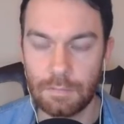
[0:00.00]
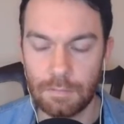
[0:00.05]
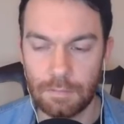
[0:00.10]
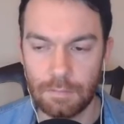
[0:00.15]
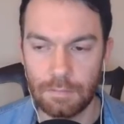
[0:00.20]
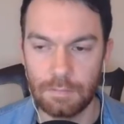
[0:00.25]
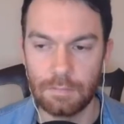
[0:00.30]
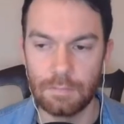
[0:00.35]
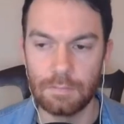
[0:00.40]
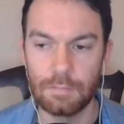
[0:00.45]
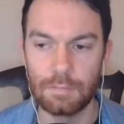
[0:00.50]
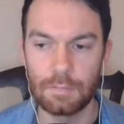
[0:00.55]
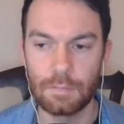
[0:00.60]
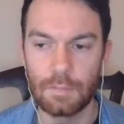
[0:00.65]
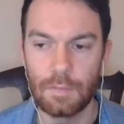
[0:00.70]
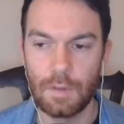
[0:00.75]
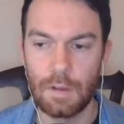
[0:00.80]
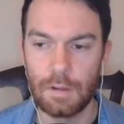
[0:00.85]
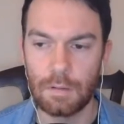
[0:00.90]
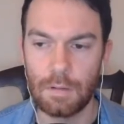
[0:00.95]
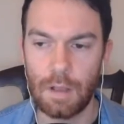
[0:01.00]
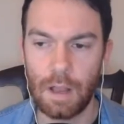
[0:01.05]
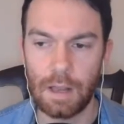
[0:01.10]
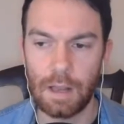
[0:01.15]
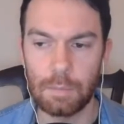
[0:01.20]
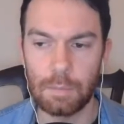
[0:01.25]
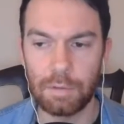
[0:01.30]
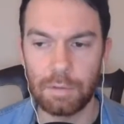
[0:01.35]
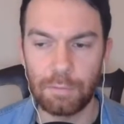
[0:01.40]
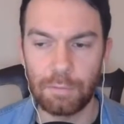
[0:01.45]

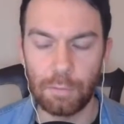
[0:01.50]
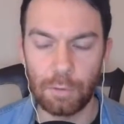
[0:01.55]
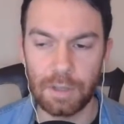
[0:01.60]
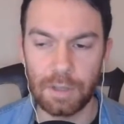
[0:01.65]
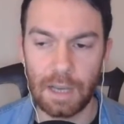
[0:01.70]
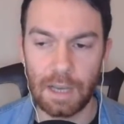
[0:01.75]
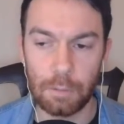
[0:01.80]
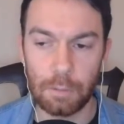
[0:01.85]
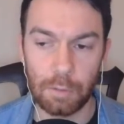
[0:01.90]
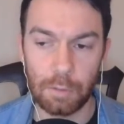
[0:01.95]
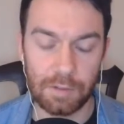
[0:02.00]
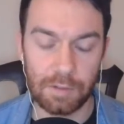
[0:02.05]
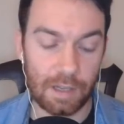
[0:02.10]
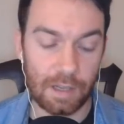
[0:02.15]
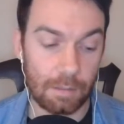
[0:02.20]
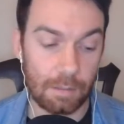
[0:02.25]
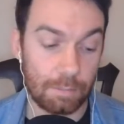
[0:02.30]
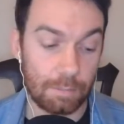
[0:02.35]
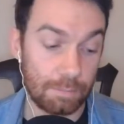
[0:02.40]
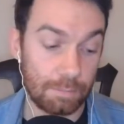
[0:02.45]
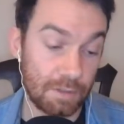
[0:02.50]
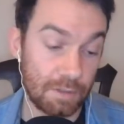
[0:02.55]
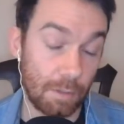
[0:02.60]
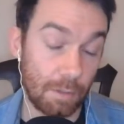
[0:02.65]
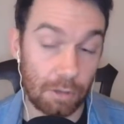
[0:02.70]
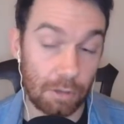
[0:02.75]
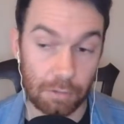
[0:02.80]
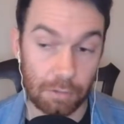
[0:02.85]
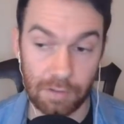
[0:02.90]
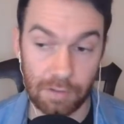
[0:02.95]
And before that, it was a
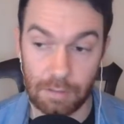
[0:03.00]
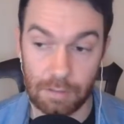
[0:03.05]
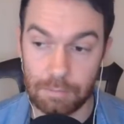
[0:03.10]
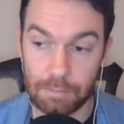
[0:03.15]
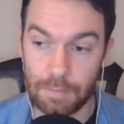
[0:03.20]
democracy.